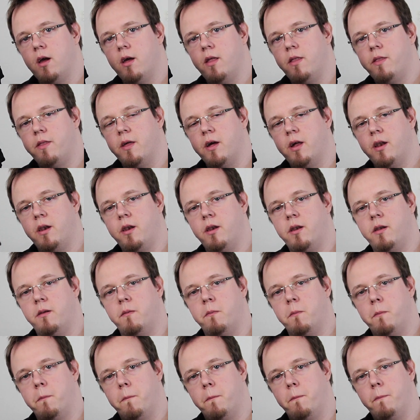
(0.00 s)

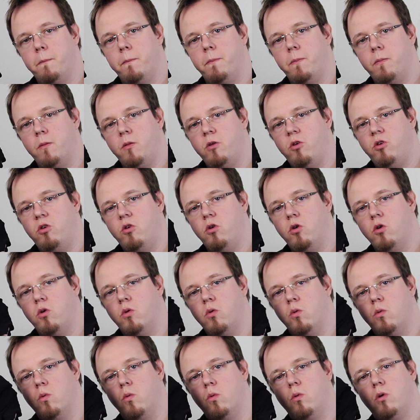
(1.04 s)
then
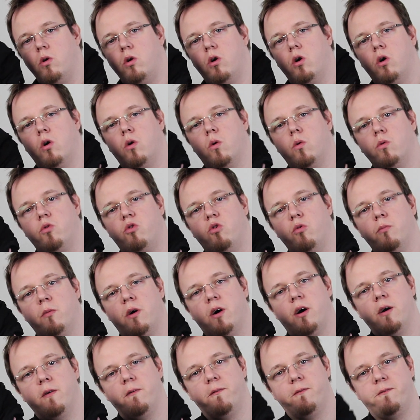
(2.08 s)
you go to
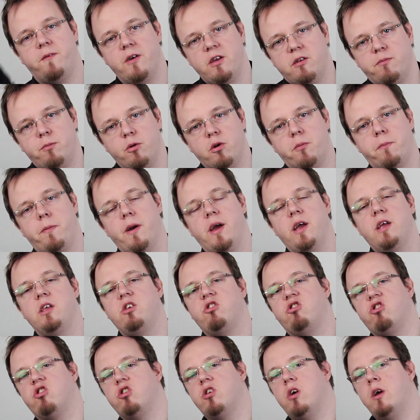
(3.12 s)
my Facebook
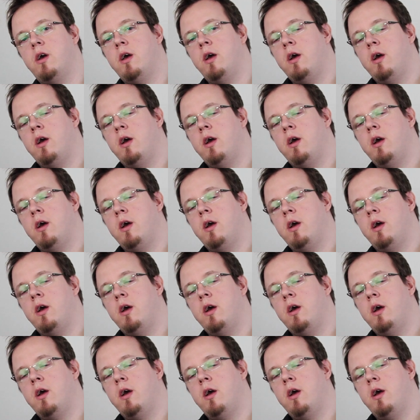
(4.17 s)
page